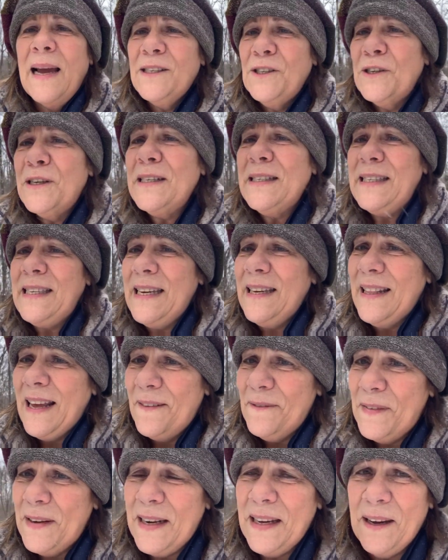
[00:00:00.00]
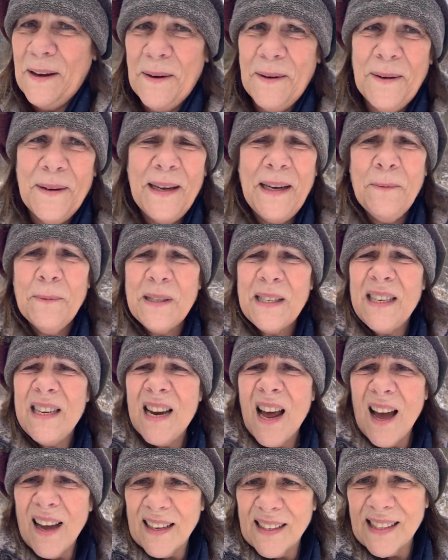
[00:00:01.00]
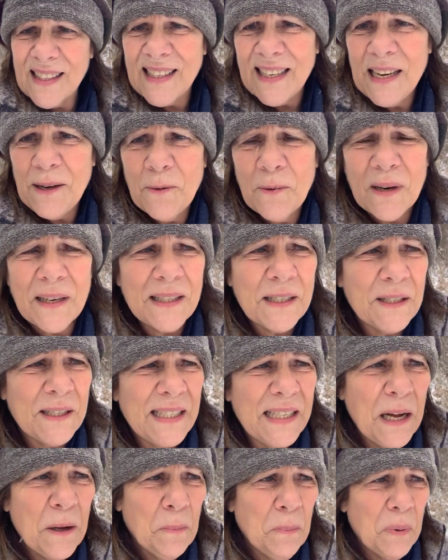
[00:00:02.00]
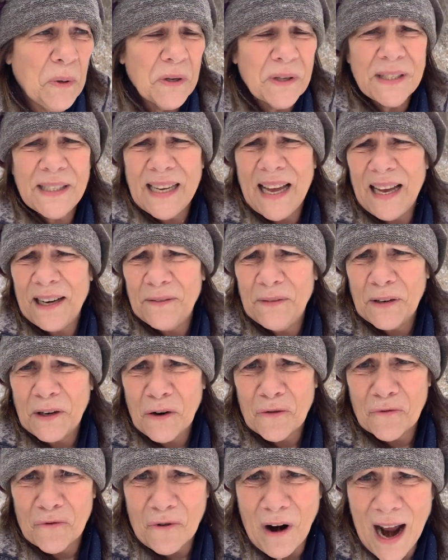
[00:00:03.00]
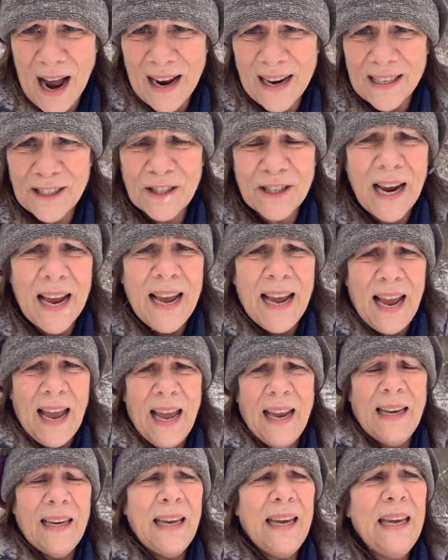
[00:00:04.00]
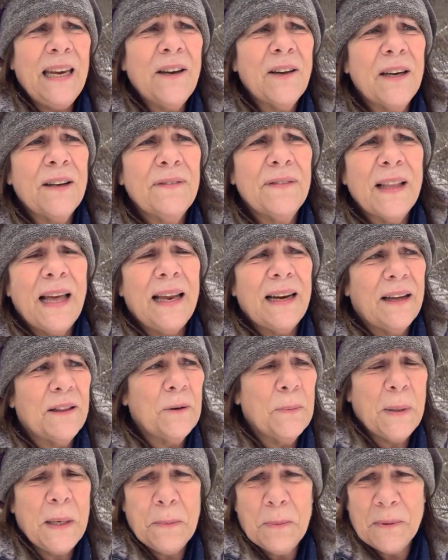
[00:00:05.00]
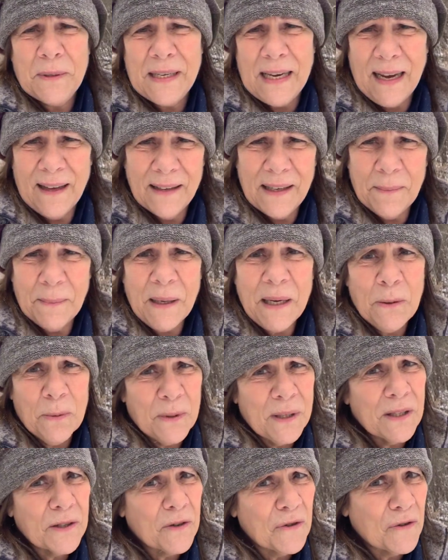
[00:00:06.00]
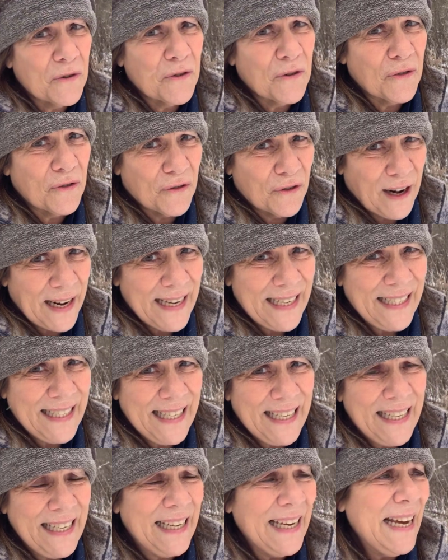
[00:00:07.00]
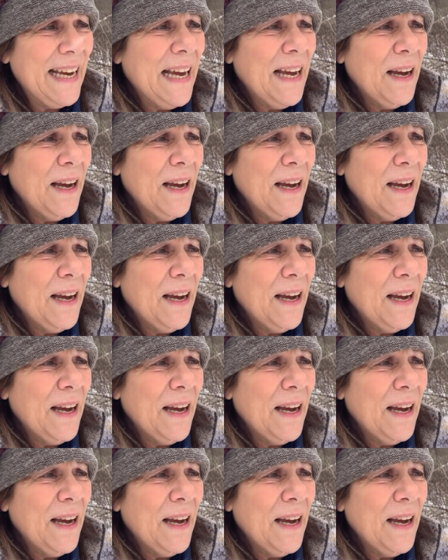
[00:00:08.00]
as you can see in that video, he was nuts. He wanted to sell books out of a garage, and he could have let other people tell him he was crazy